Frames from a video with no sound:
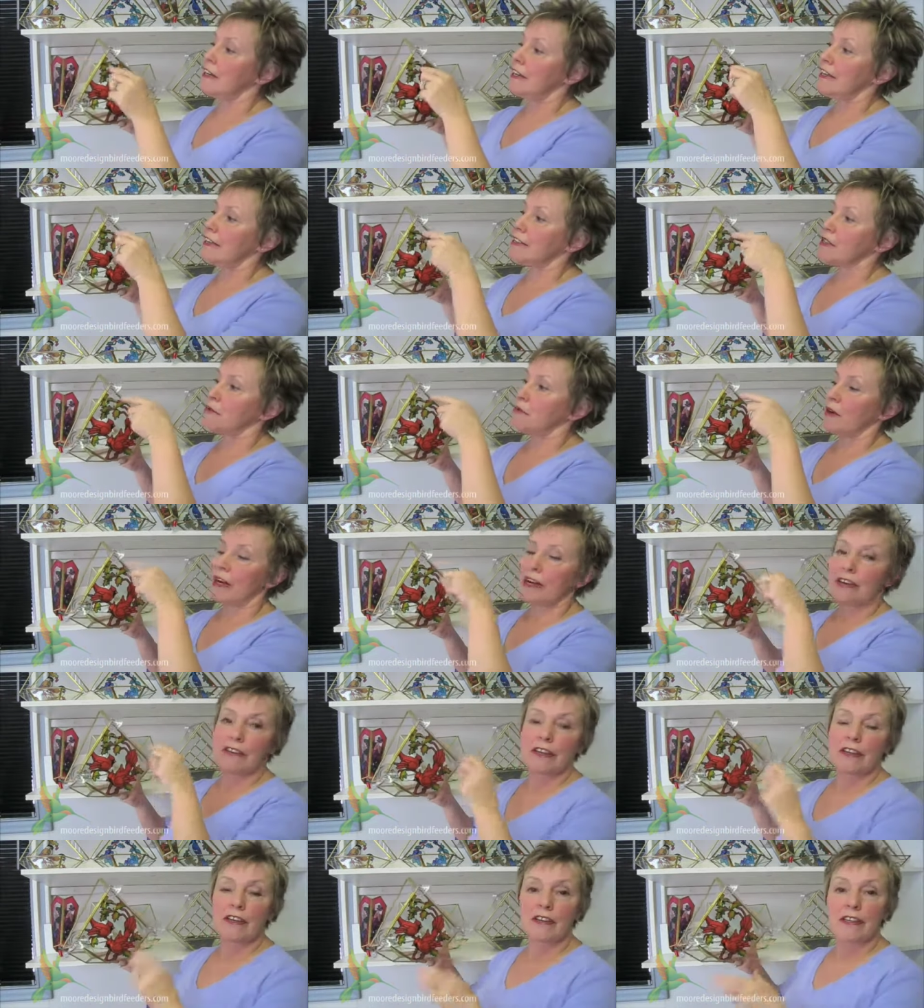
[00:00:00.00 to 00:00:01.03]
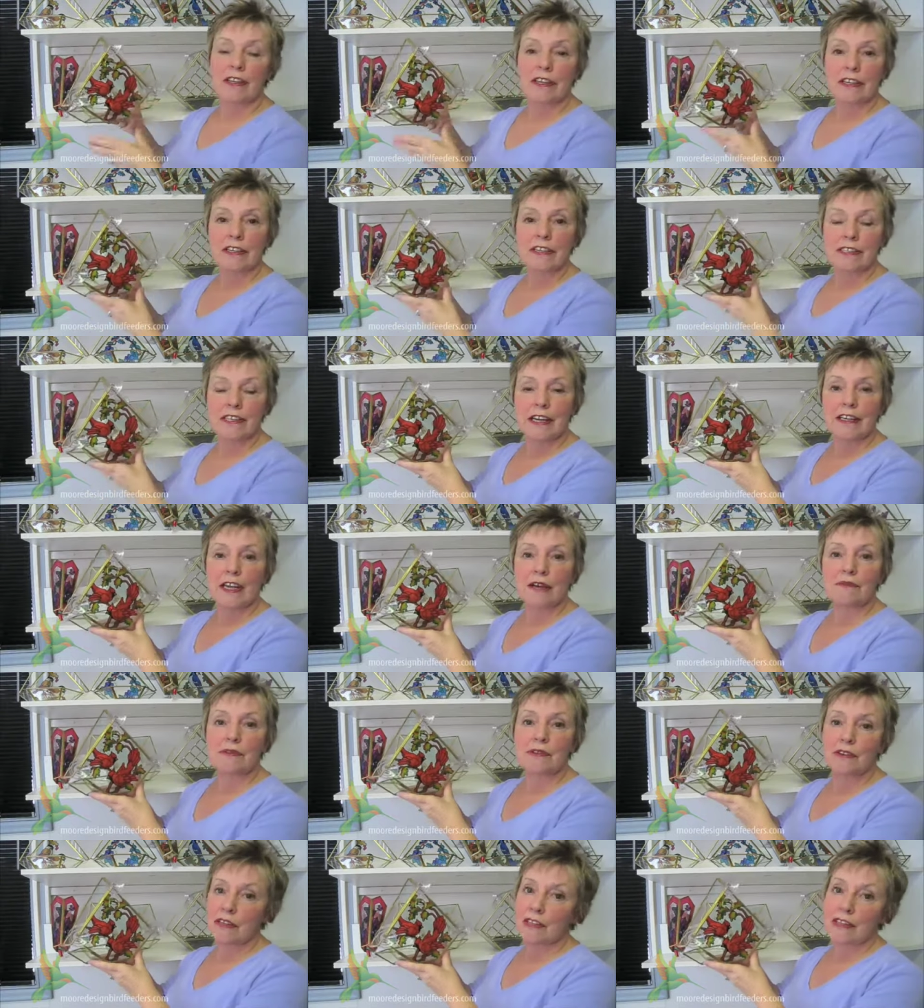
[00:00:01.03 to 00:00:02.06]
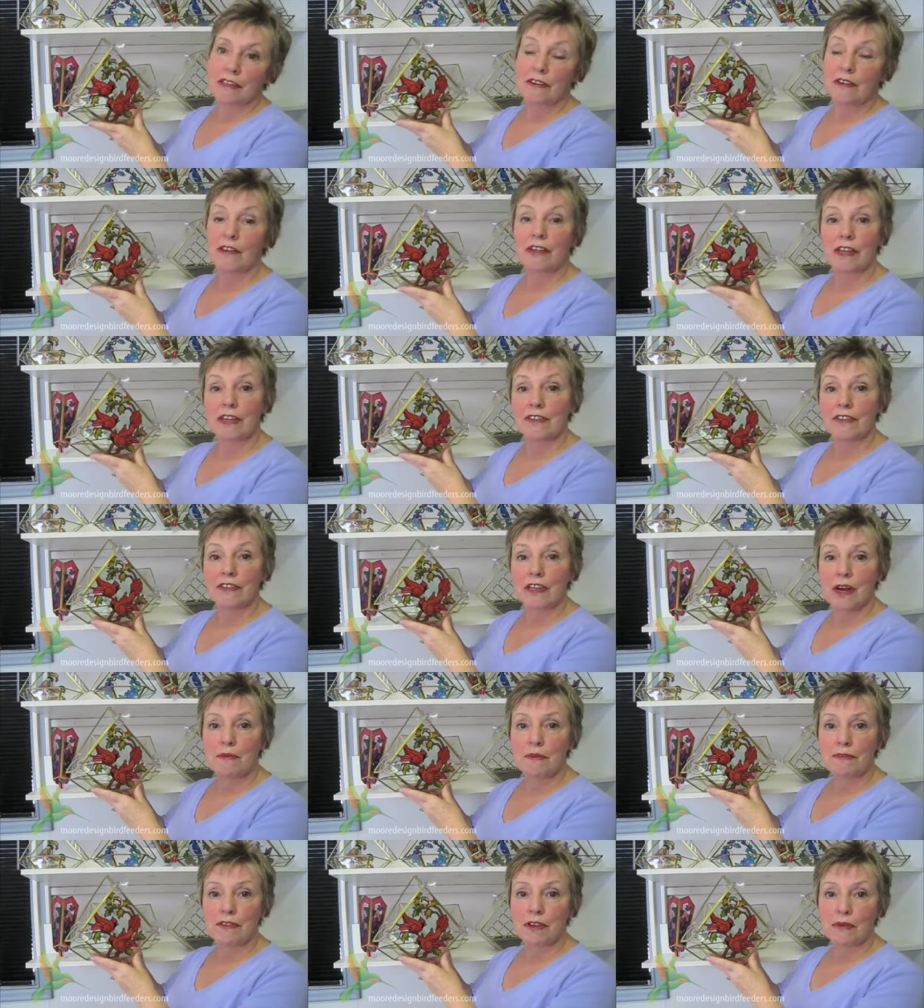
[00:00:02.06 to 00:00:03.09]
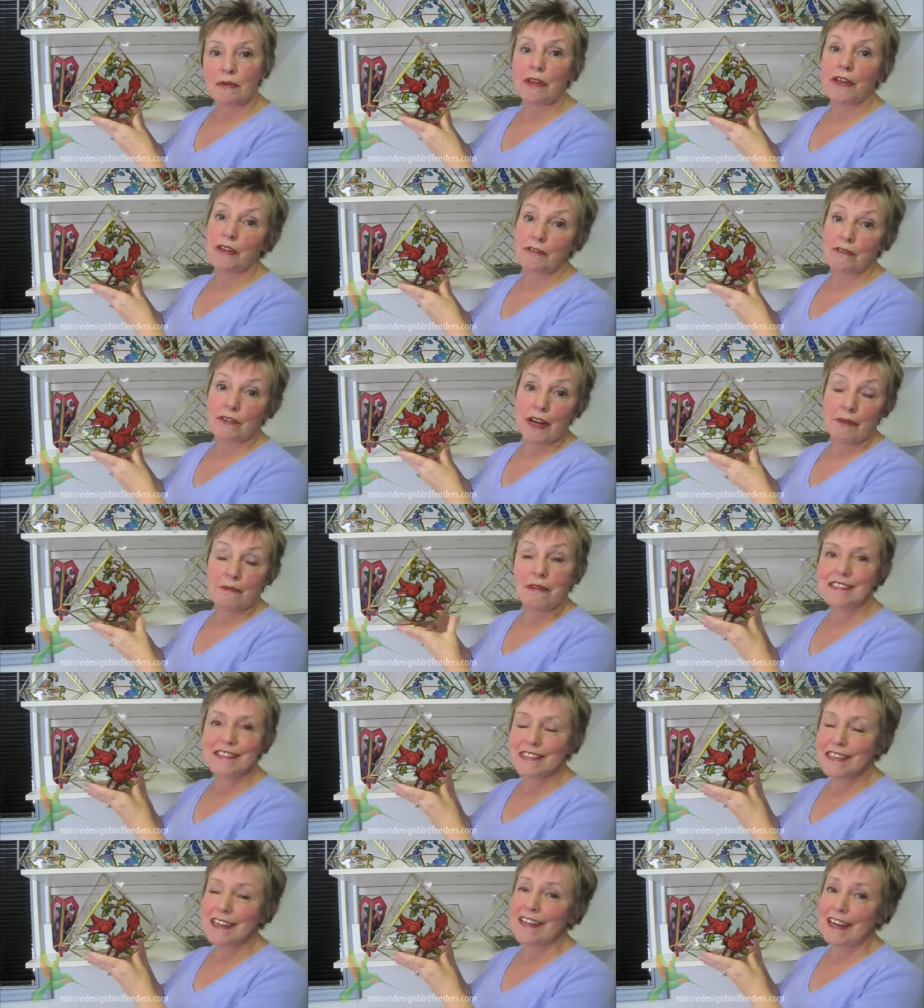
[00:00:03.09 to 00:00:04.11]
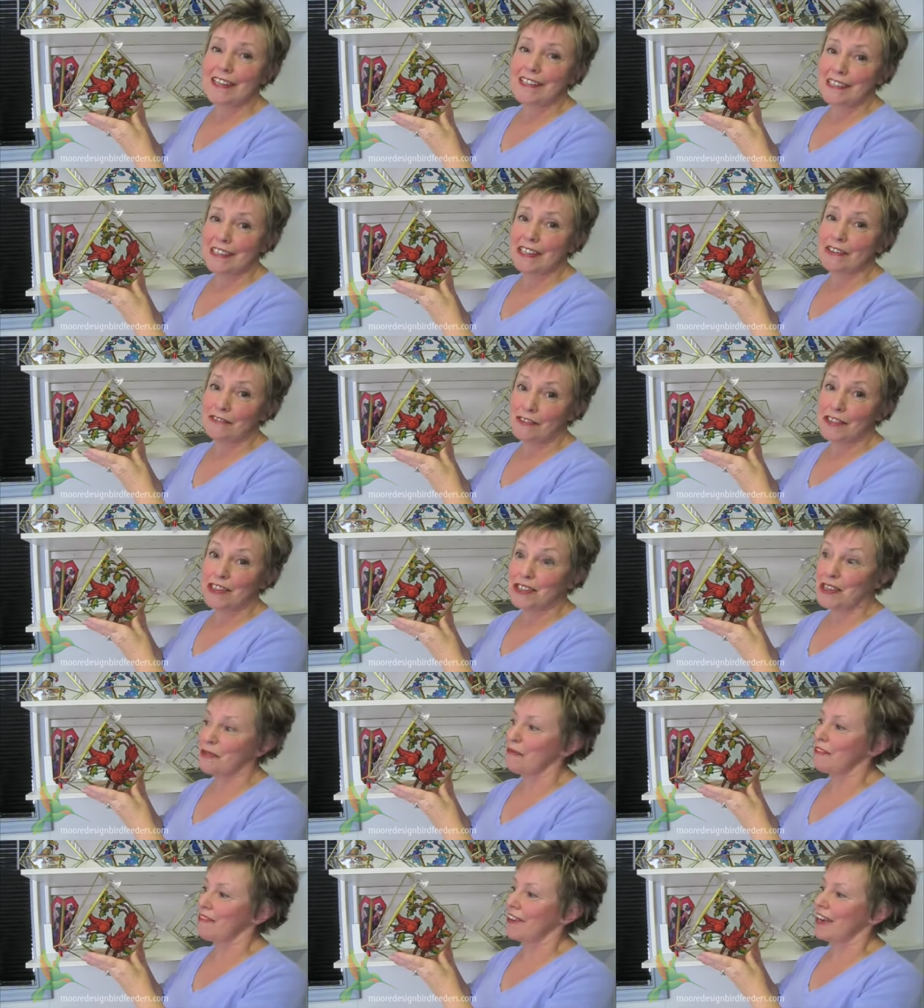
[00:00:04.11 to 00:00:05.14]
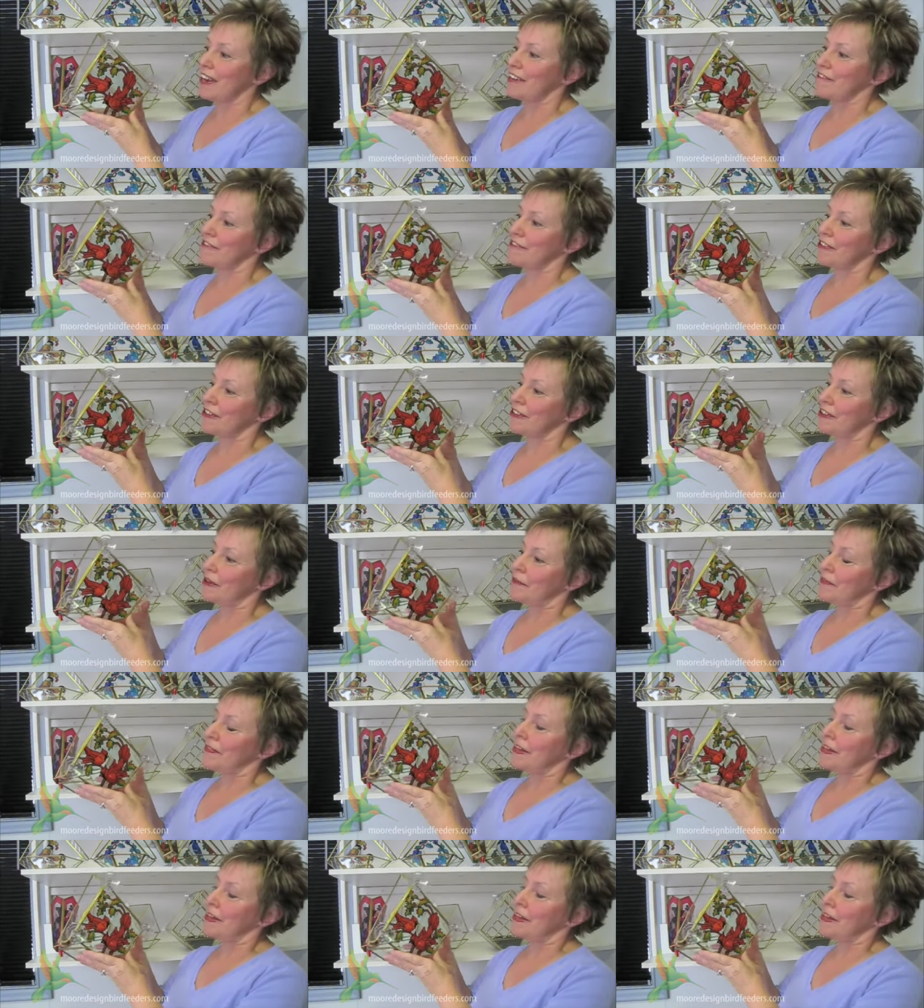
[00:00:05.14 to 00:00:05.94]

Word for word: It's a wire that you can extend up to a little hook on the top of your window frame. Just a nice little feature we've added for you.